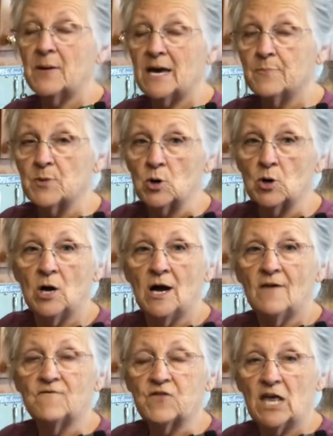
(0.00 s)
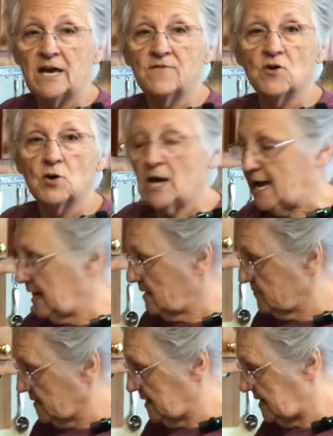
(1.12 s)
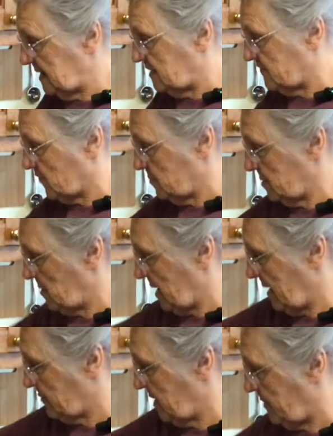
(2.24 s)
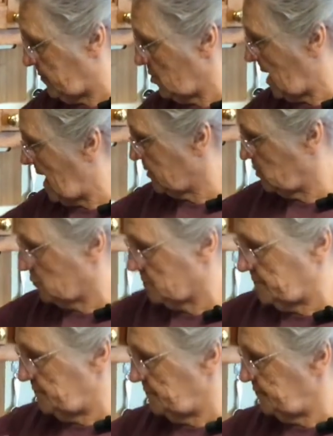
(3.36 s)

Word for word: pepper flavor and the heat from the black pepper. I well, squash